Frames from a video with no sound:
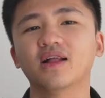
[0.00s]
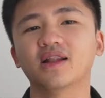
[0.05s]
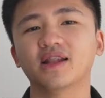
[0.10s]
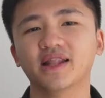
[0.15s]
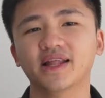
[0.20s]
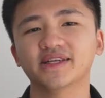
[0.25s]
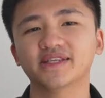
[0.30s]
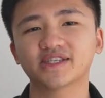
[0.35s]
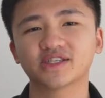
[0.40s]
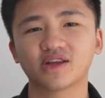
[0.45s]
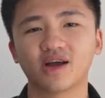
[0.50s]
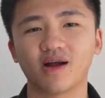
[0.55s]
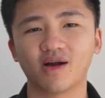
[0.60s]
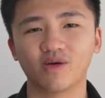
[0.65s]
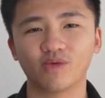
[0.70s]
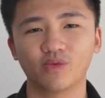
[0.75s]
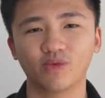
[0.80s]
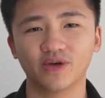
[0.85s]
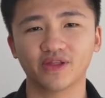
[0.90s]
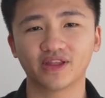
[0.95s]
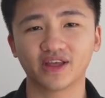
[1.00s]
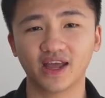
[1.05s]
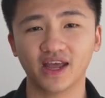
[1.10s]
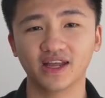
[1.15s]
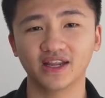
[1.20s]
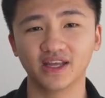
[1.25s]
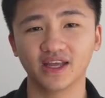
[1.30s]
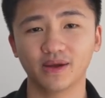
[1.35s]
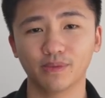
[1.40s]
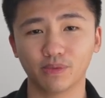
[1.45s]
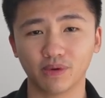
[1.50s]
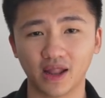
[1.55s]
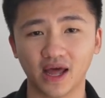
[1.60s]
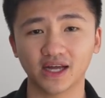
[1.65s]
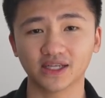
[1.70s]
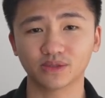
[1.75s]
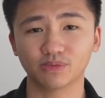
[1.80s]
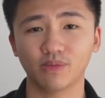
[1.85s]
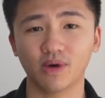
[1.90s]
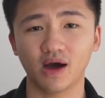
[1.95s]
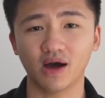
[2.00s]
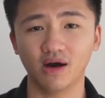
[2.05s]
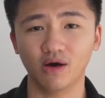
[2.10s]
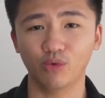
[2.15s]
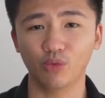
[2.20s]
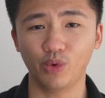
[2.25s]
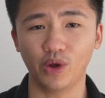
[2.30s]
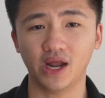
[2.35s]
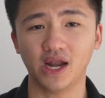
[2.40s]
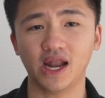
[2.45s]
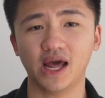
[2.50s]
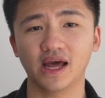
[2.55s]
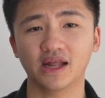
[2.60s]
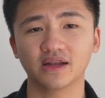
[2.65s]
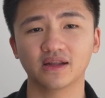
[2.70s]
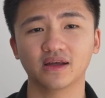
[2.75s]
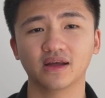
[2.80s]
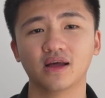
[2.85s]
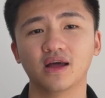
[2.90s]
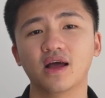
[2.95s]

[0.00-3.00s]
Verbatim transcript: Let's start with KDE Plasma on Wayland.